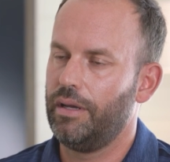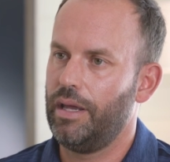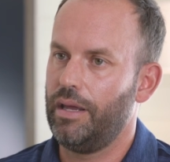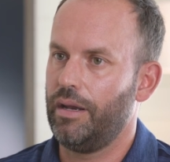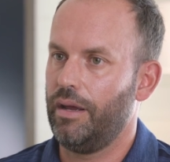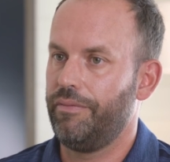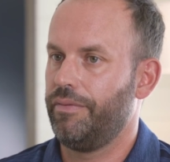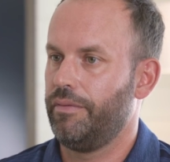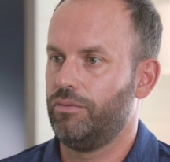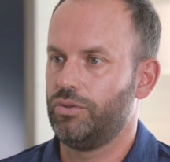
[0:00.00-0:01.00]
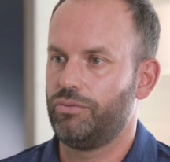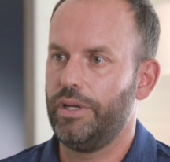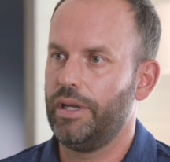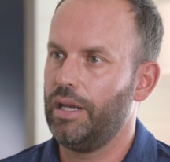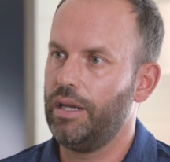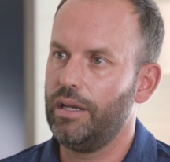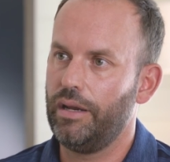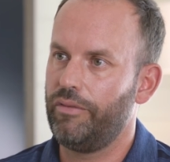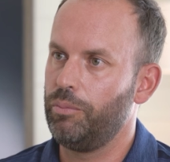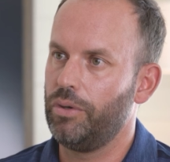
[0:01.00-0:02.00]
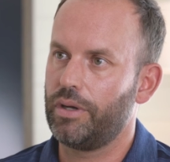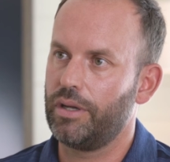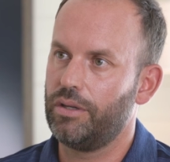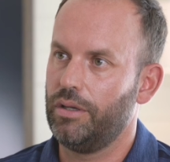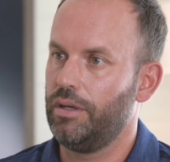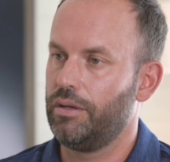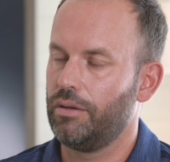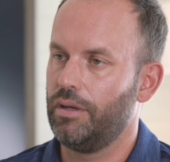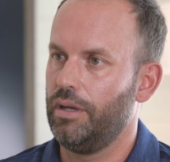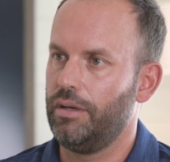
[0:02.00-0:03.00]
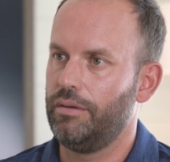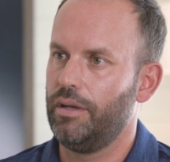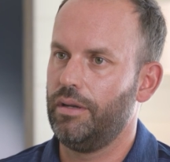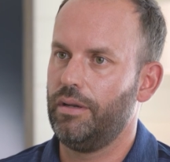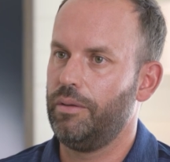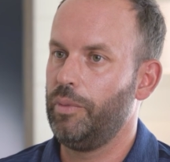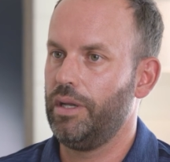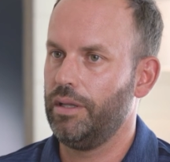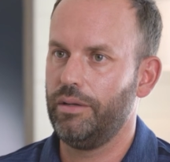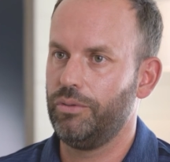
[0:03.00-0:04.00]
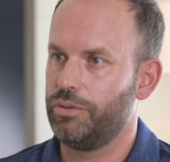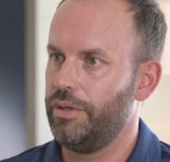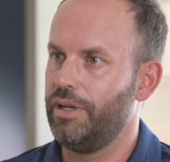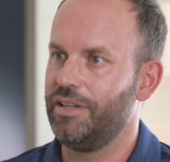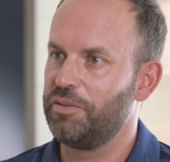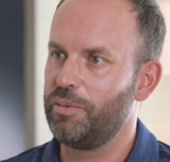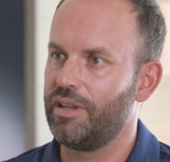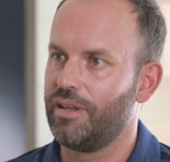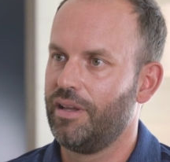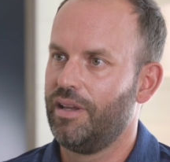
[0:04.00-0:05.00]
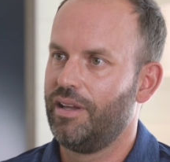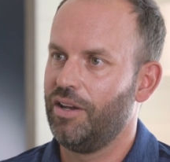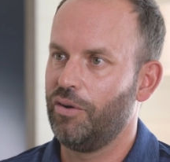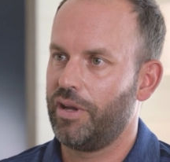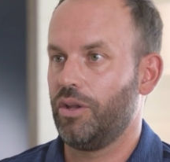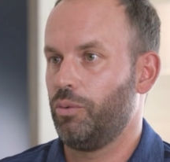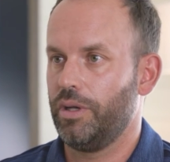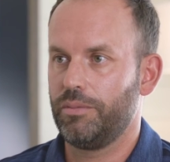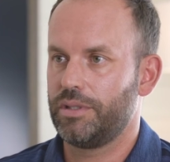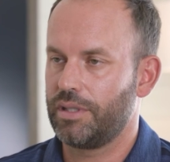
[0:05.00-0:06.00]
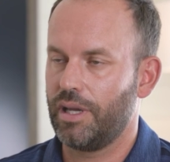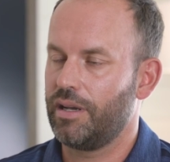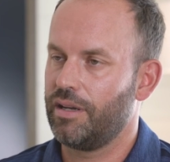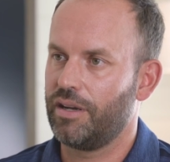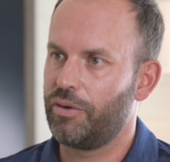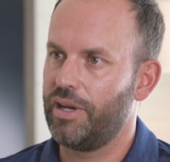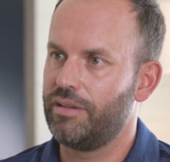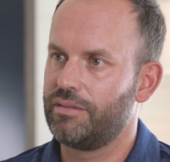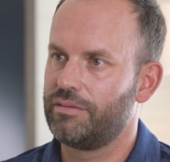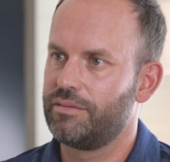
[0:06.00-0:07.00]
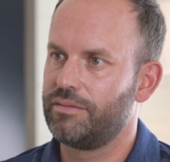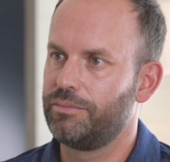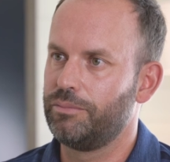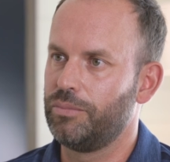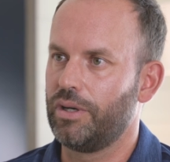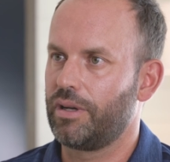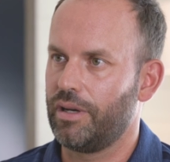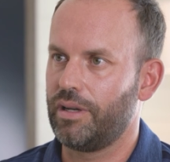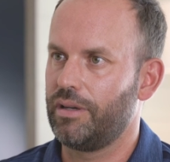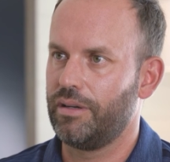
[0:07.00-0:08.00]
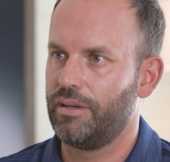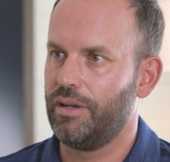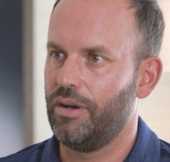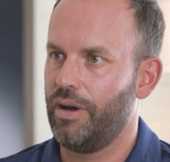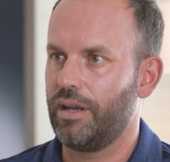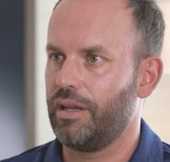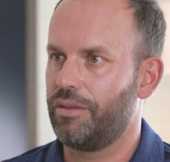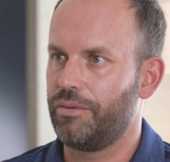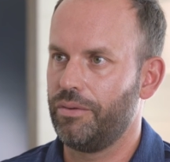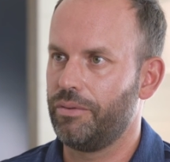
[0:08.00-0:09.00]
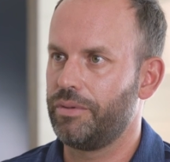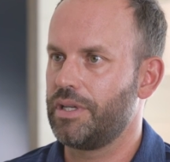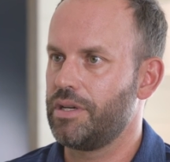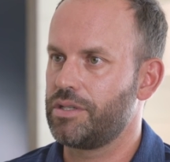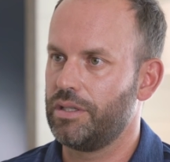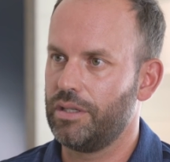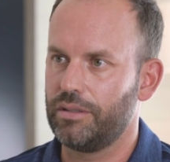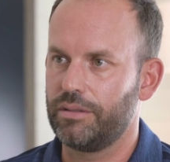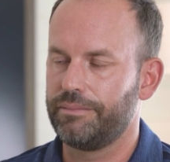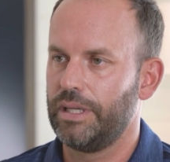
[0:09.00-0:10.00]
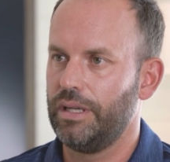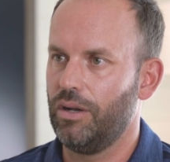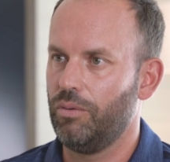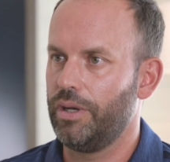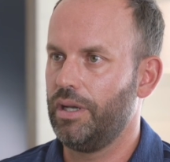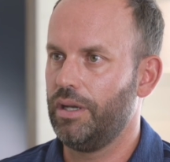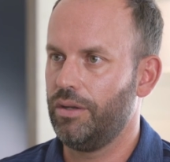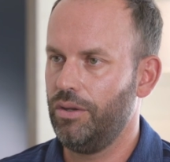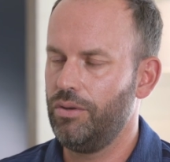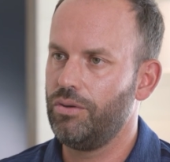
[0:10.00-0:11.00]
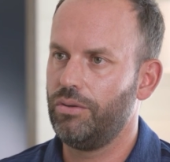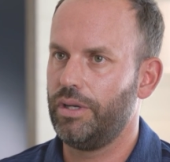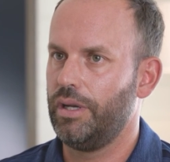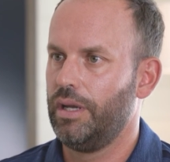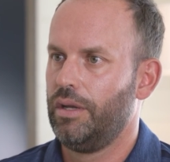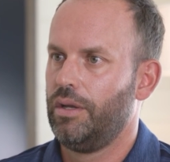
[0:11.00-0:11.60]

And I was reading any and every book I could, and admittedly was reading some of the, you know, Keller Williams has got a great book on, you know, how to get through the recession and, you know, what you need to do, and